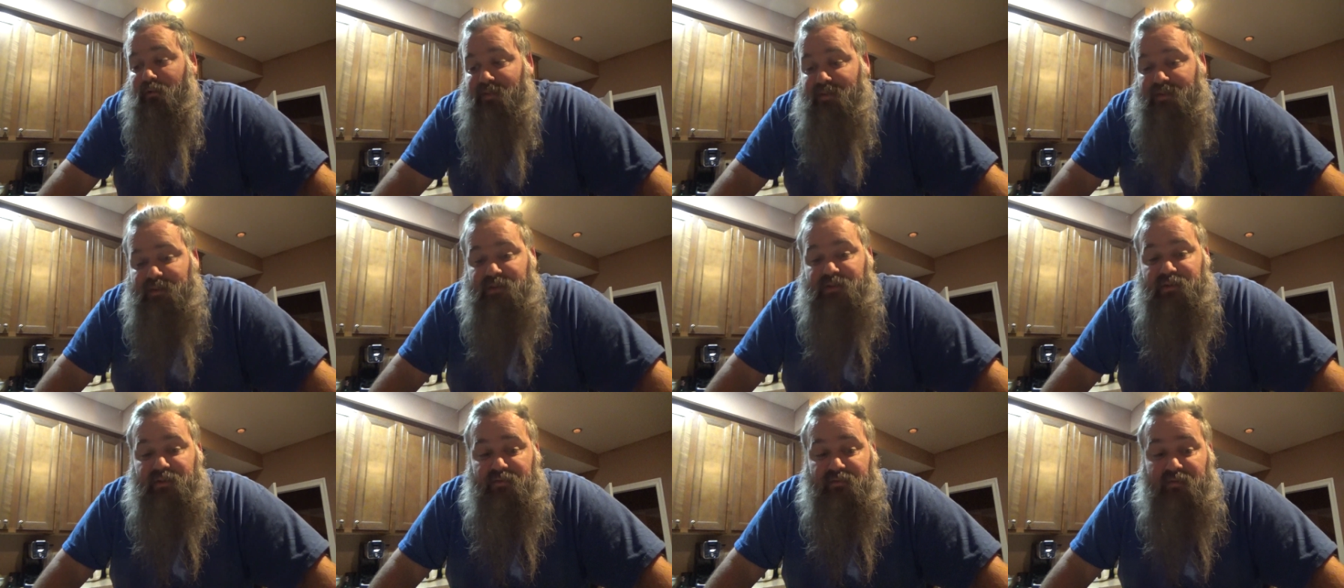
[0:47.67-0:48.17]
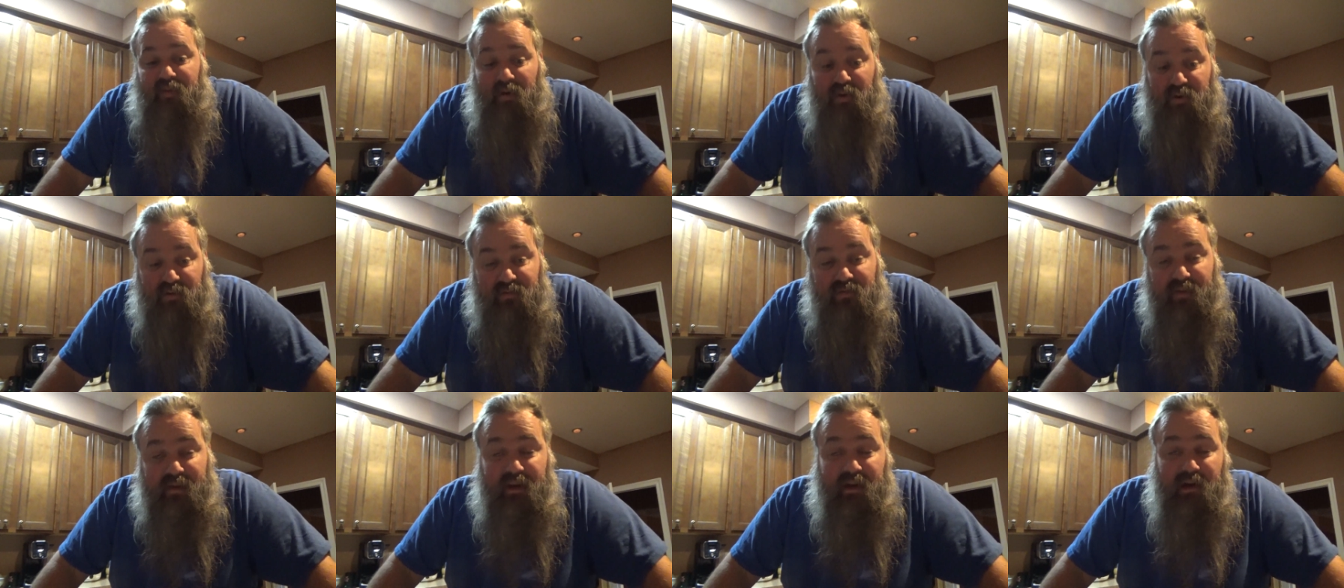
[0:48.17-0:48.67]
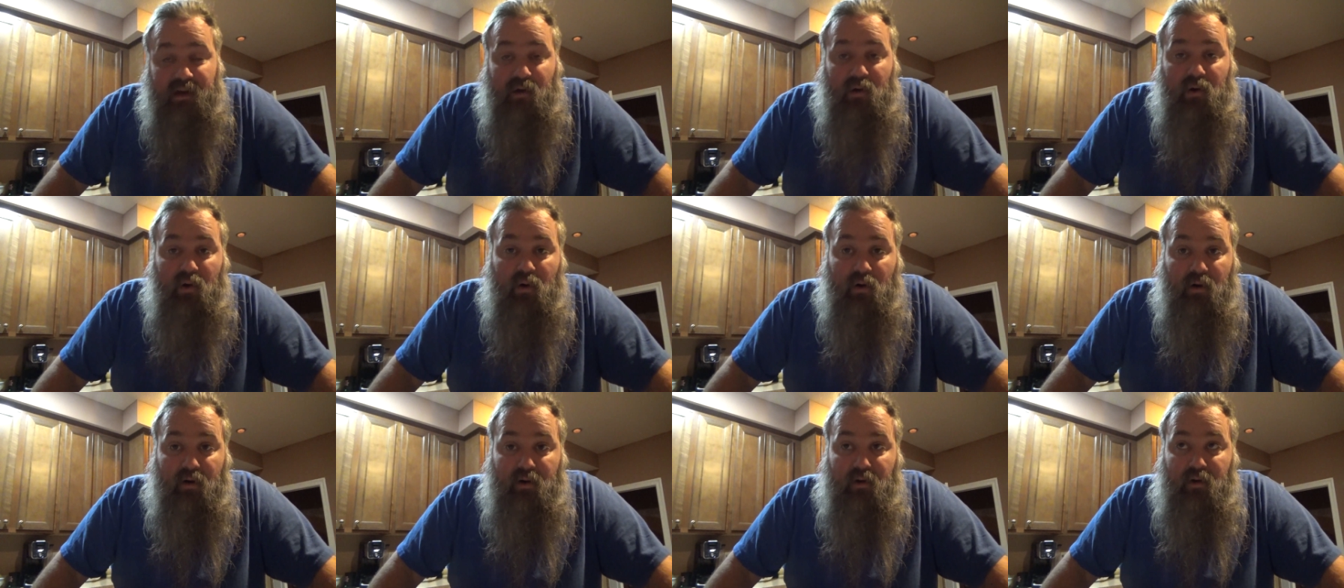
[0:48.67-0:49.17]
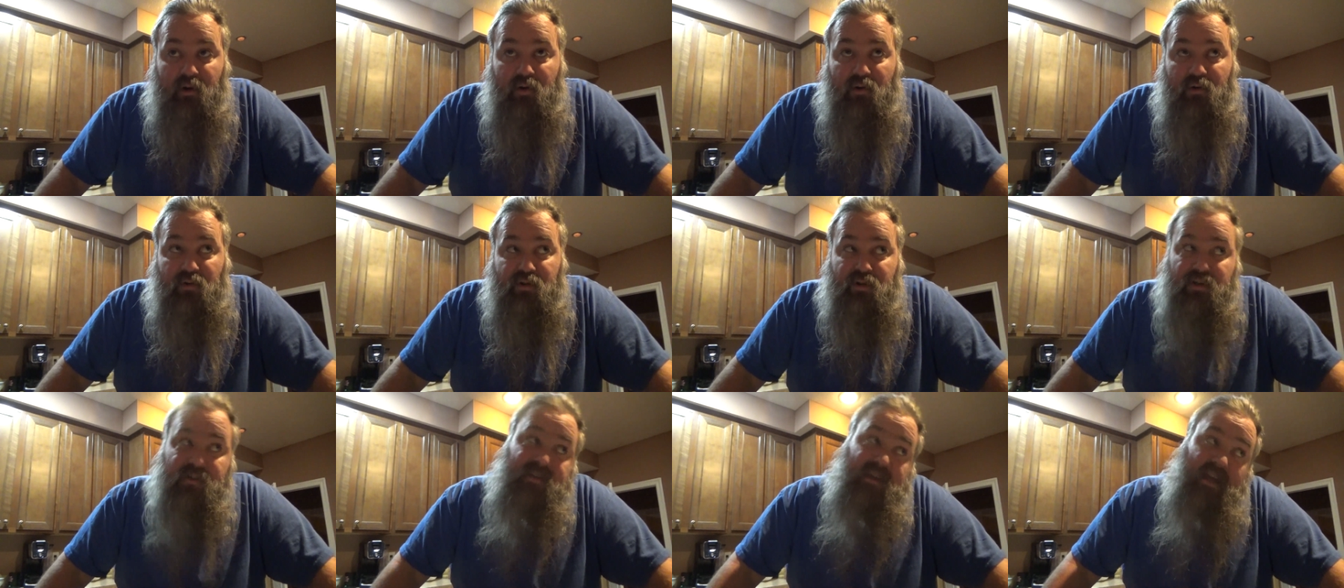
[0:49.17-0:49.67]
if this is your first video or
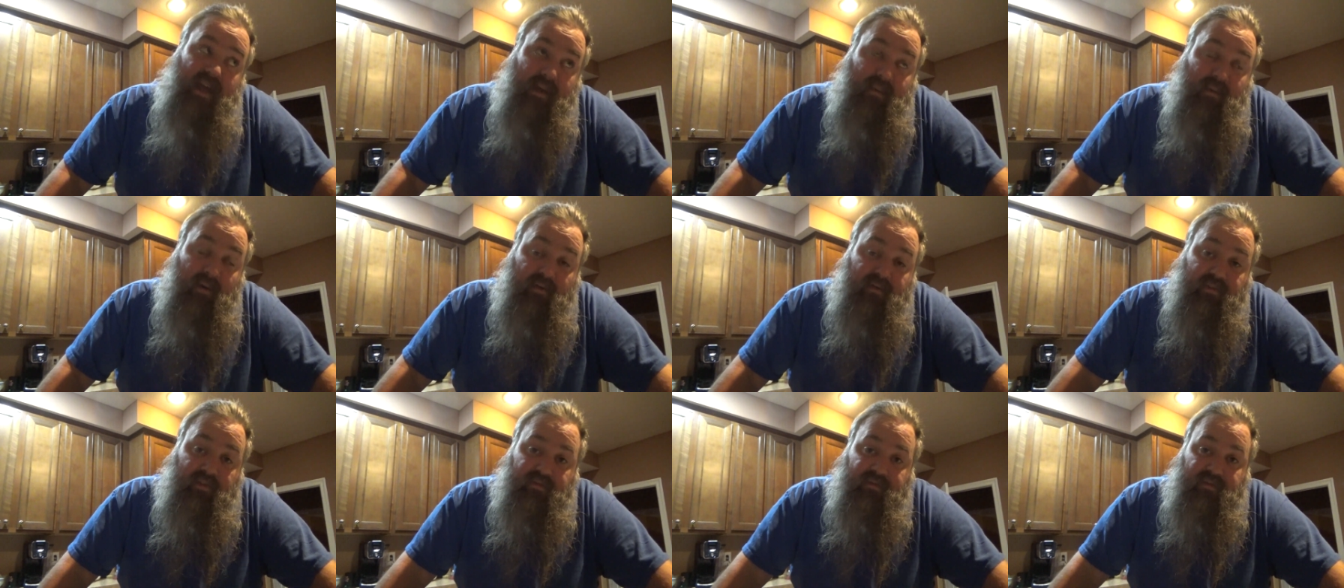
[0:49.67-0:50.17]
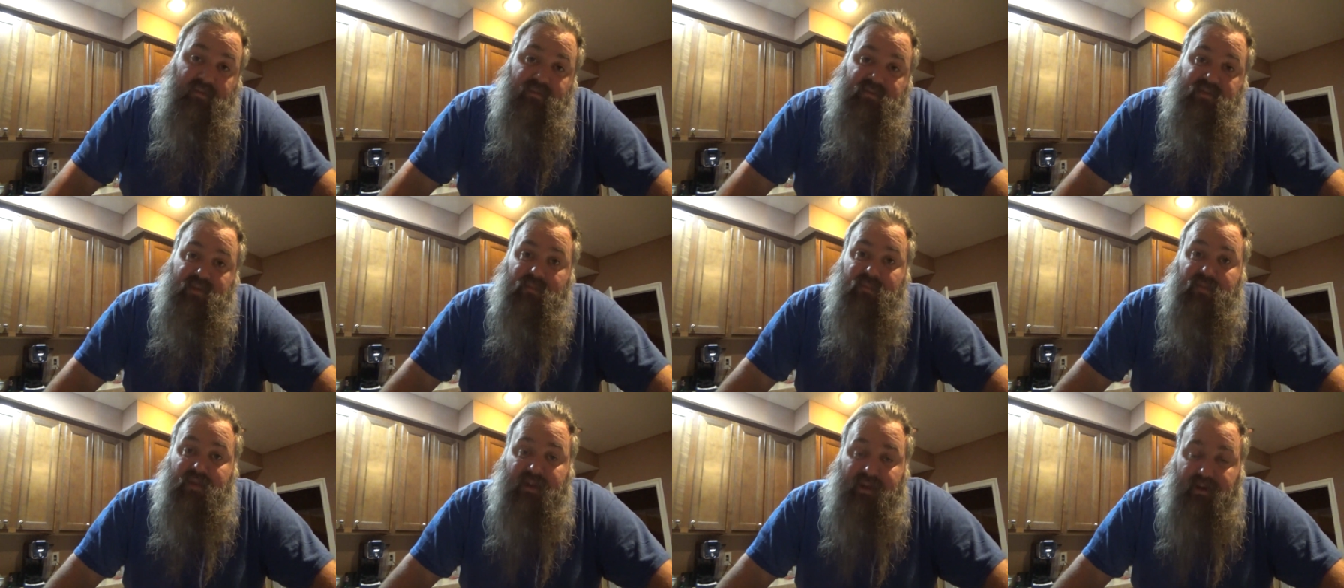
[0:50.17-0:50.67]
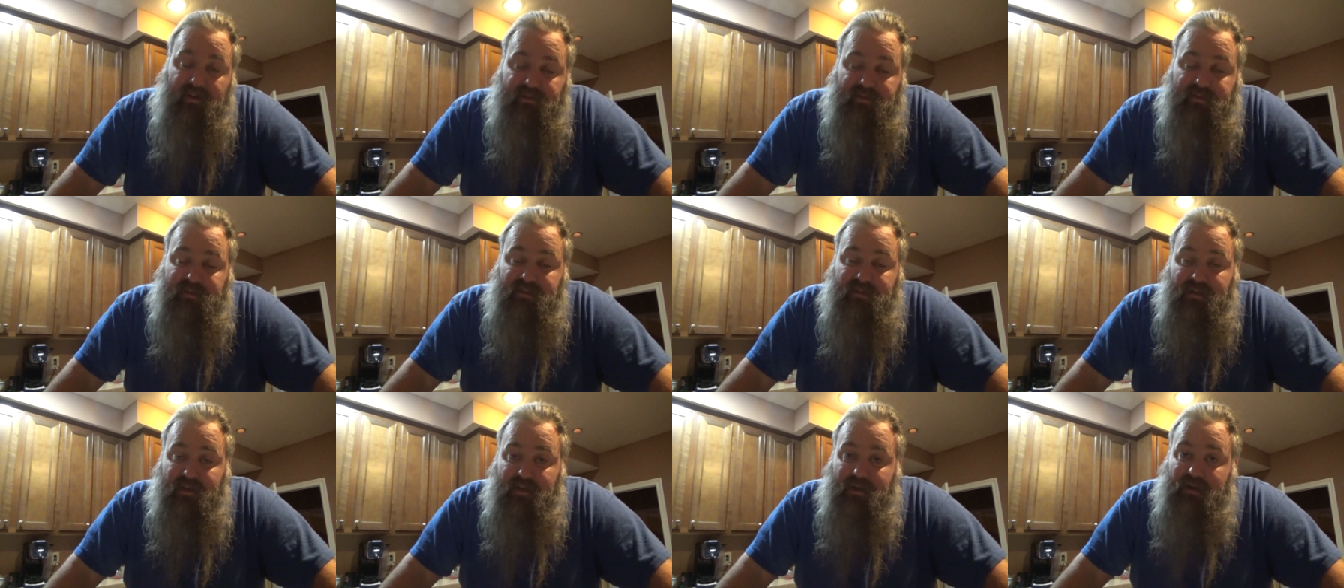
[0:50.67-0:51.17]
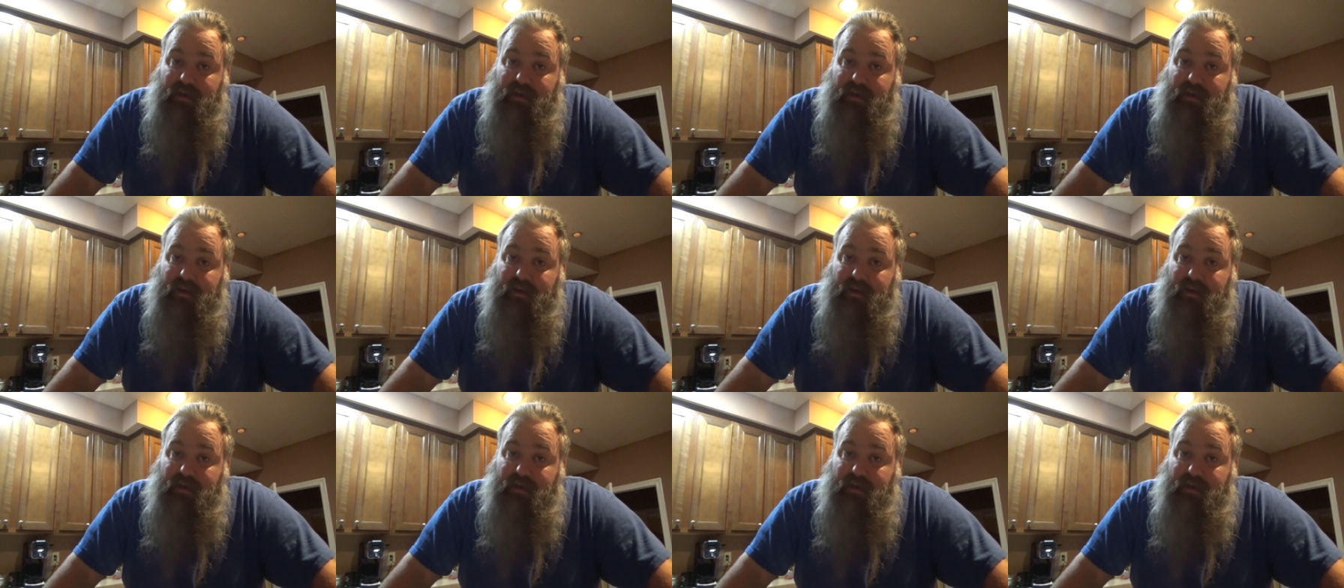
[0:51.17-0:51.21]
you just came over from something else,